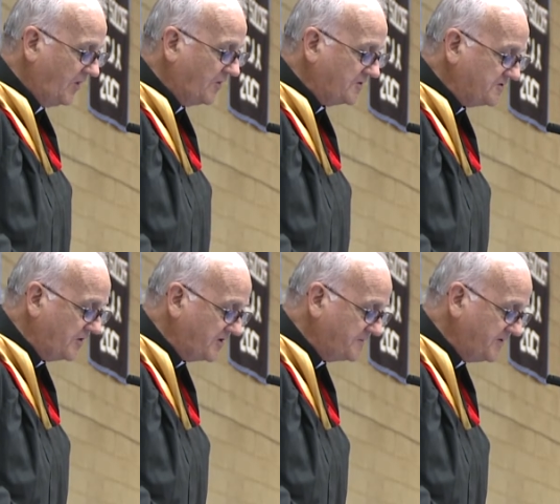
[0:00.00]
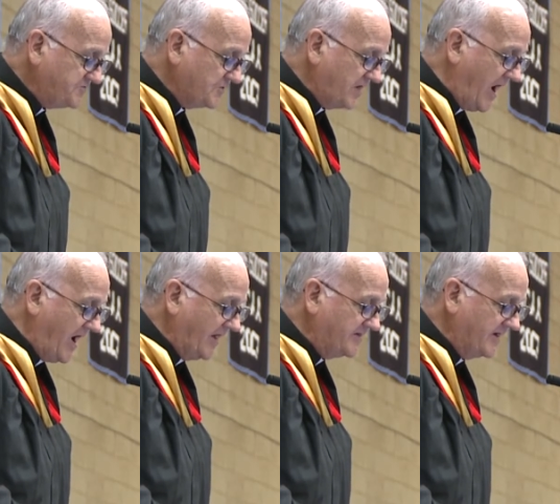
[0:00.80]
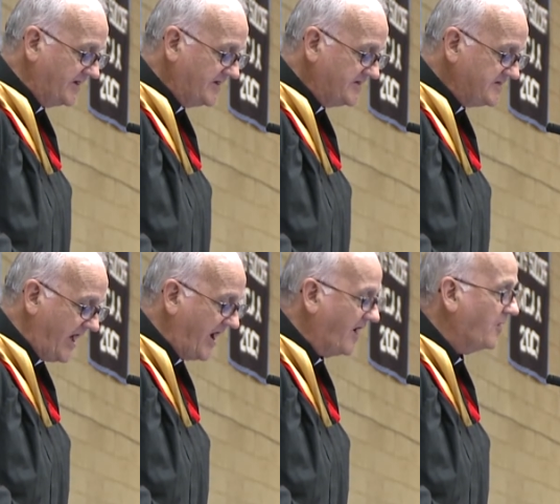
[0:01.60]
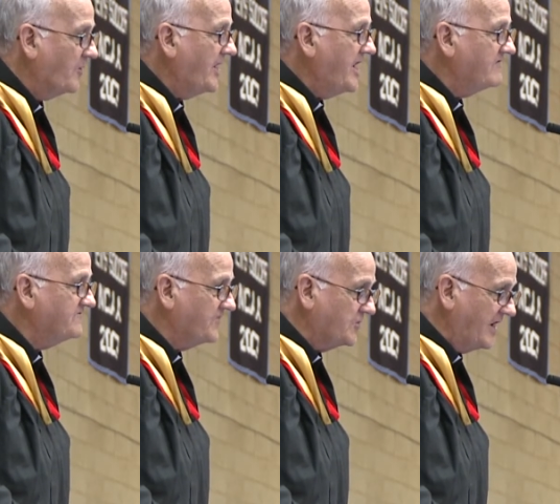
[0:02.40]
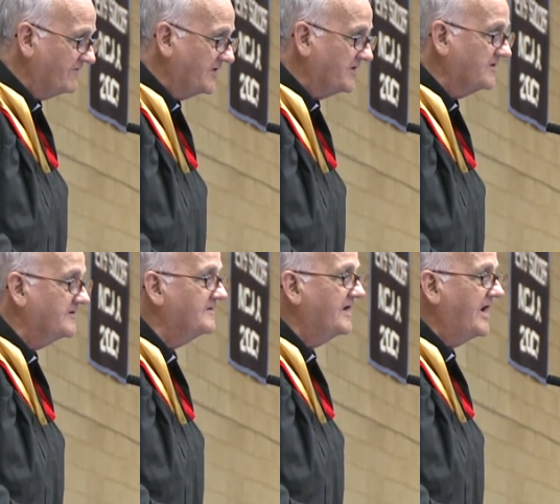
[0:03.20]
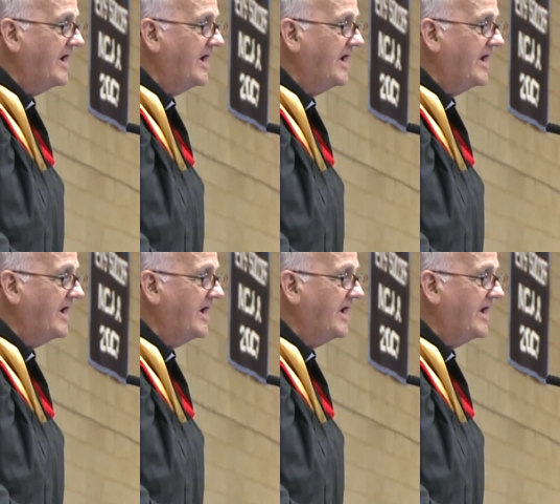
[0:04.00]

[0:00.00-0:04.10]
All glory be to God, now and forever.